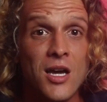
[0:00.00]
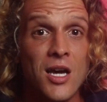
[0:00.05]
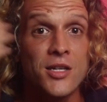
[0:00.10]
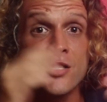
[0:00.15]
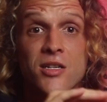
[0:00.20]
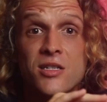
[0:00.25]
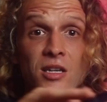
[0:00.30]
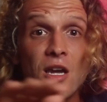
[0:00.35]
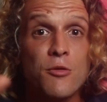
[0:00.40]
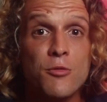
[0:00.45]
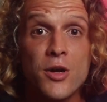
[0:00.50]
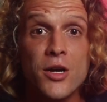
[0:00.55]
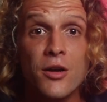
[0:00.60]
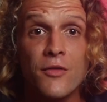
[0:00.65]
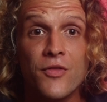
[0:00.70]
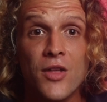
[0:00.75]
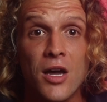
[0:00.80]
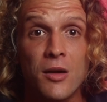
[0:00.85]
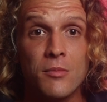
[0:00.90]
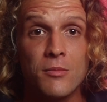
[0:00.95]
And just get rid
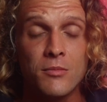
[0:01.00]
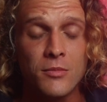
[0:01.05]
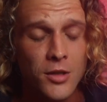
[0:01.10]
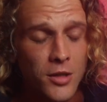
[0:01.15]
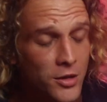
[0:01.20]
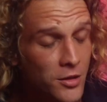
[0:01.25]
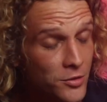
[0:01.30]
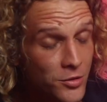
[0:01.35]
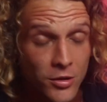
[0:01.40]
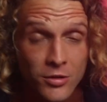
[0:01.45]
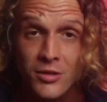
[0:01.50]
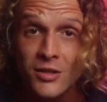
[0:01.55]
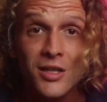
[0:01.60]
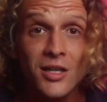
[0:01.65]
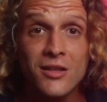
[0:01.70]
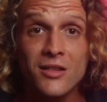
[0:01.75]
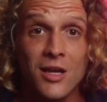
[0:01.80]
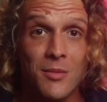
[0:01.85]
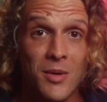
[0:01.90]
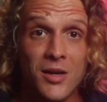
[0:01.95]
of them. You don't
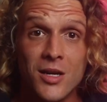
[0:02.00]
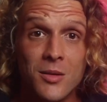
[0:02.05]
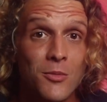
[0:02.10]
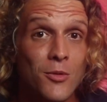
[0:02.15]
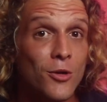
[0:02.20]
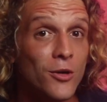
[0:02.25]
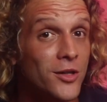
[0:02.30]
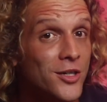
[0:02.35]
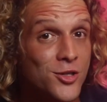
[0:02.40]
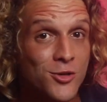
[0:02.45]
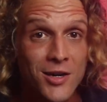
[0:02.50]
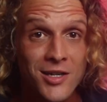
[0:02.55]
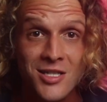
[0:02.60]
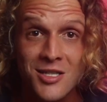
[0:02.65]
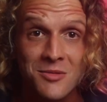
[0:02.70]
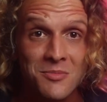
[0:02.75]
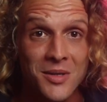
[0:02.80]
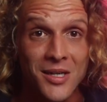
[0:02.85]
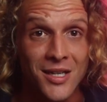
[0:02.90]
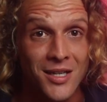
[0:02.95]
need them anymore, trust